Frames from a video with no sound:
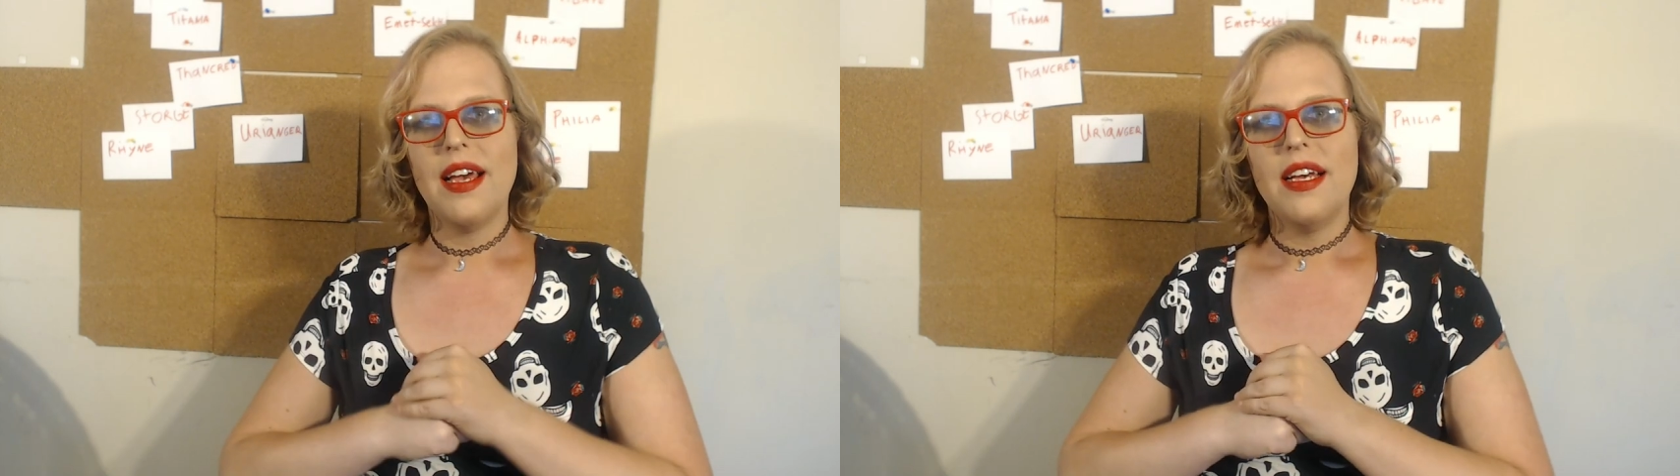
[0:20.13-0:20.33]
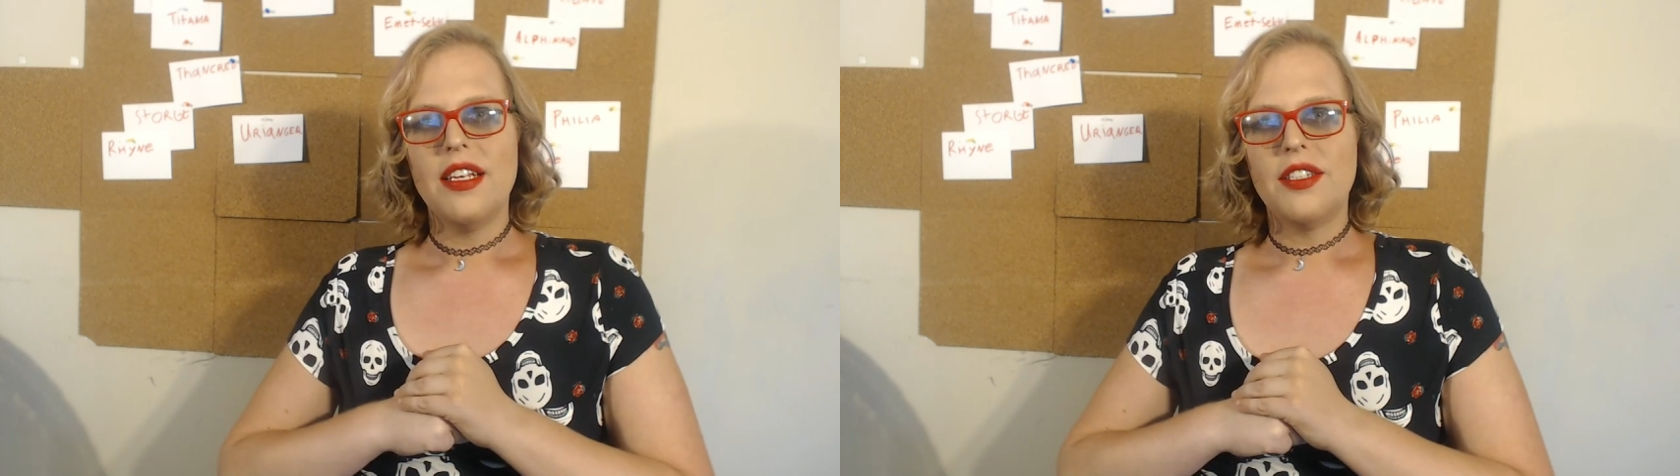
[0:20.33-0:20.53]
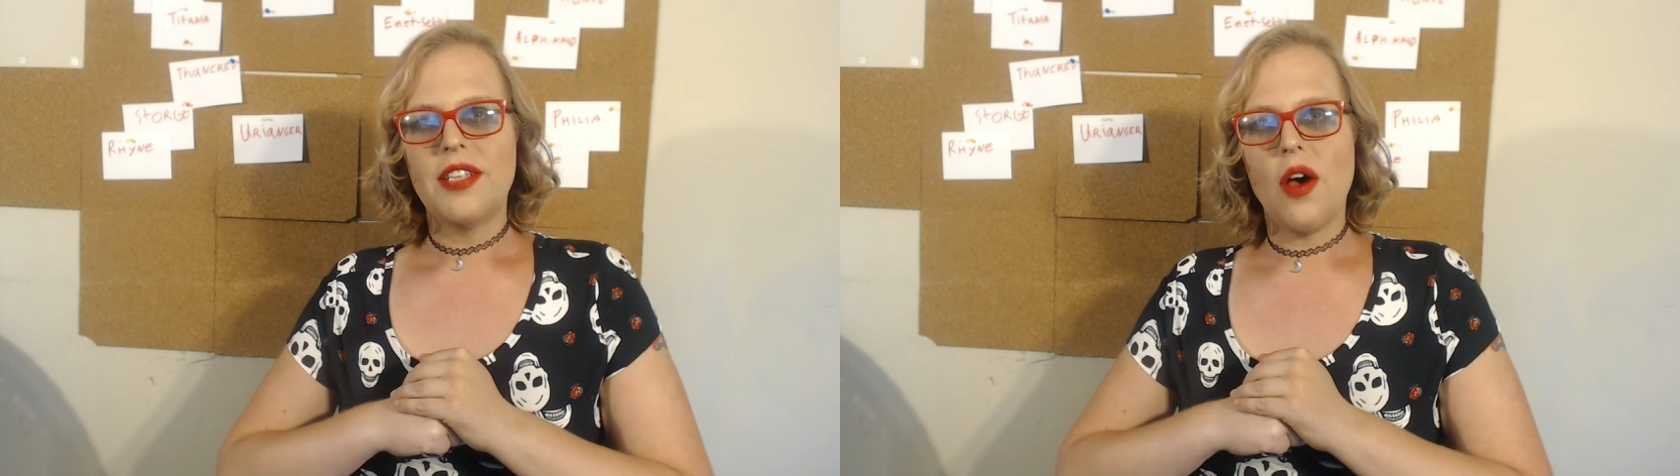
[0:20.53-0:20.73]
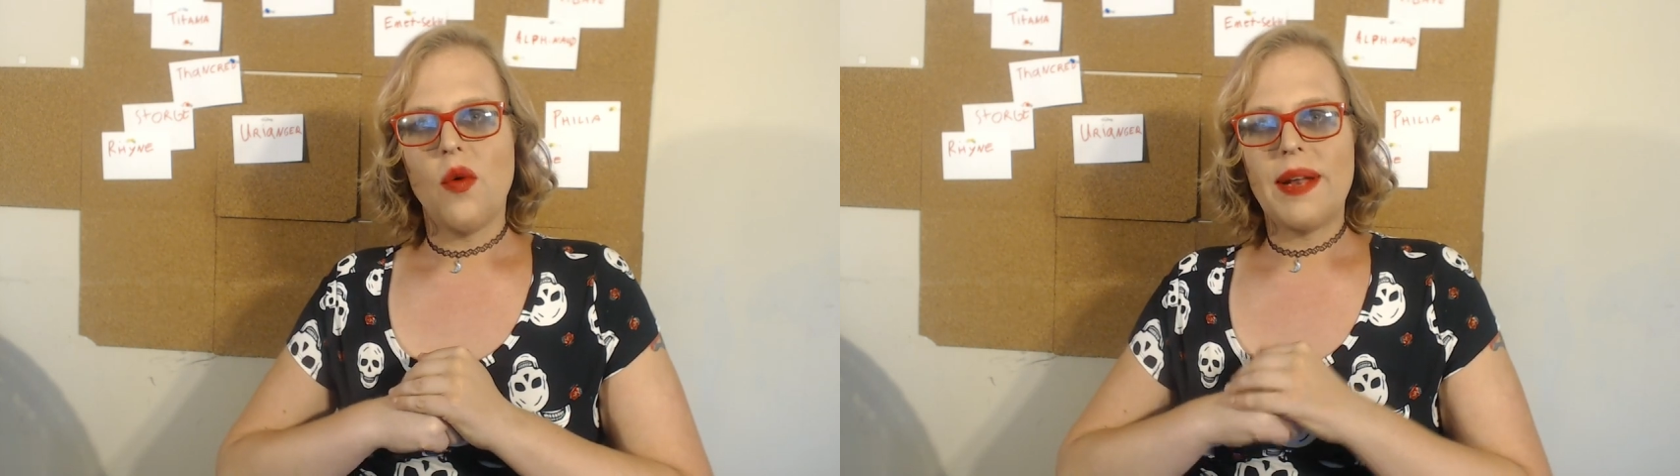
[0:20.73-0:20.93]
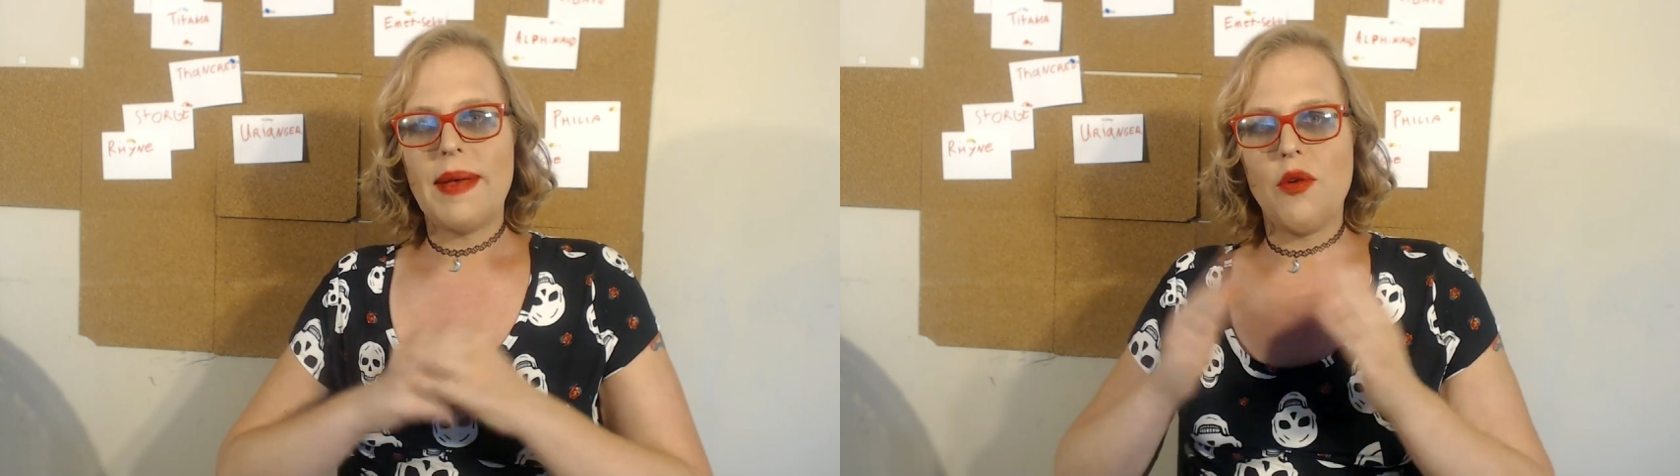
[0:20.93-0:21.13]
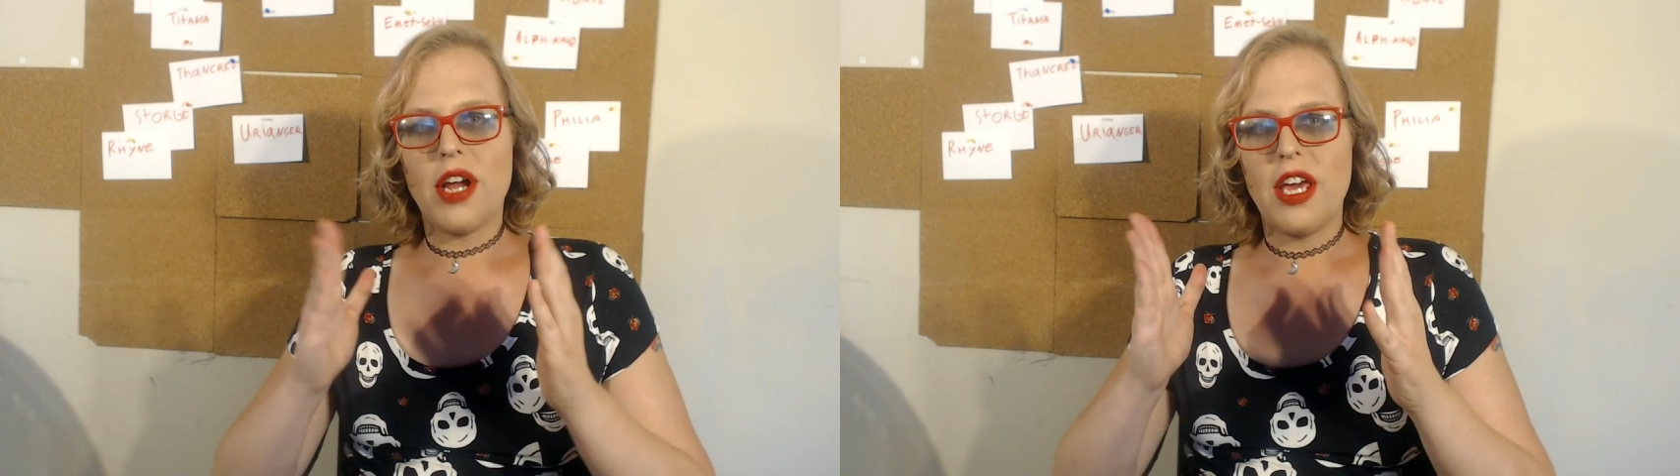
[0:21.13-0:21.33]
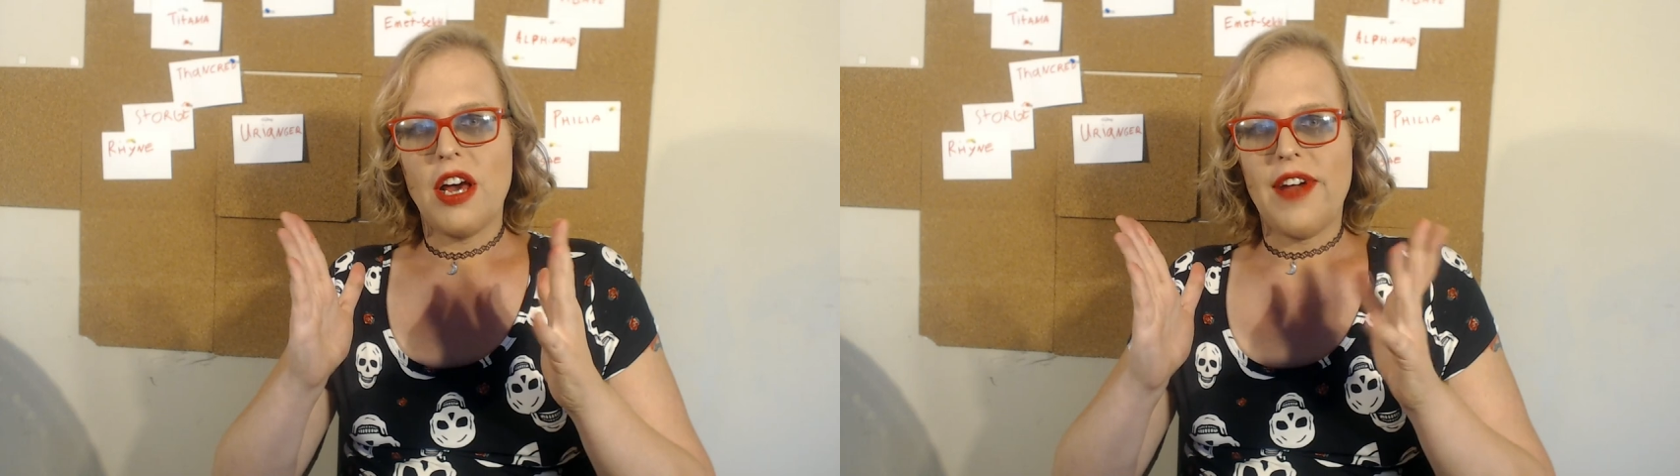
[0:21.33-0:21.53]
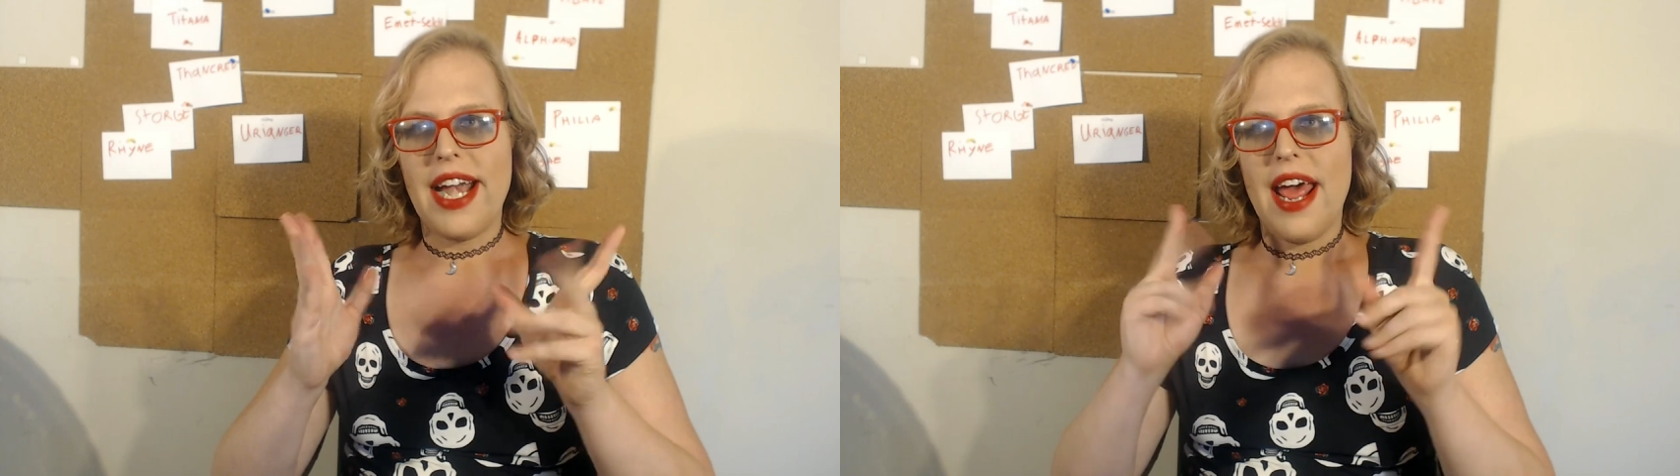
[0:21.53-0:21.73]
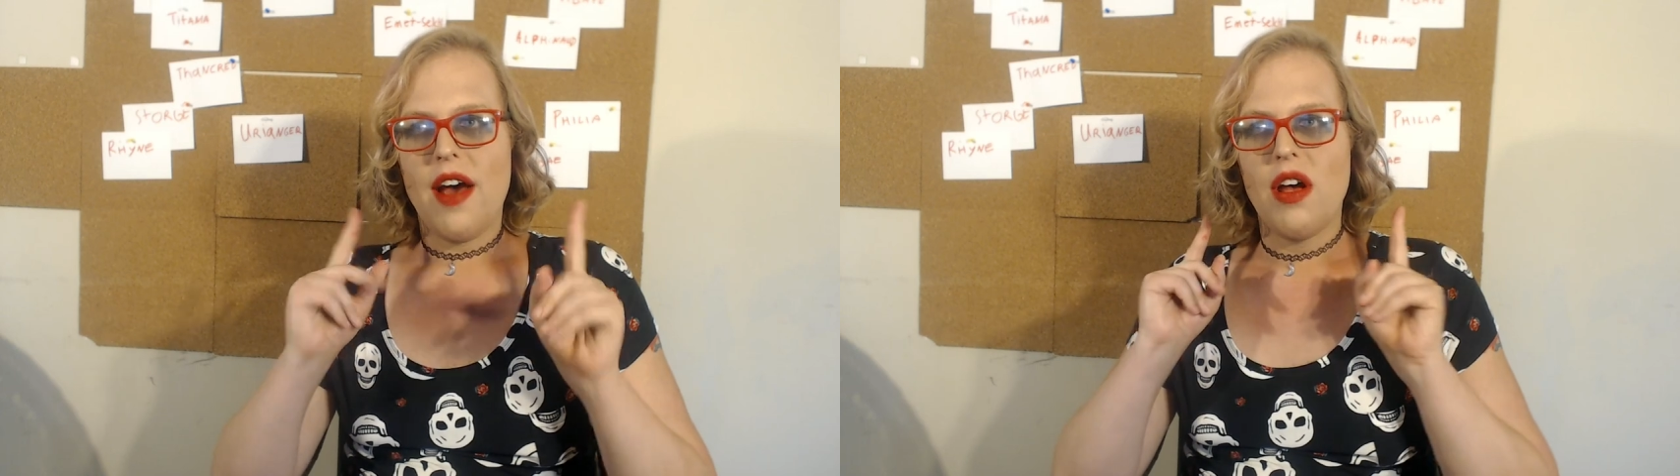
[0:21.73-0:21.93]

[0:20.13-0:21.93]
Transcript: so what am I working on right now?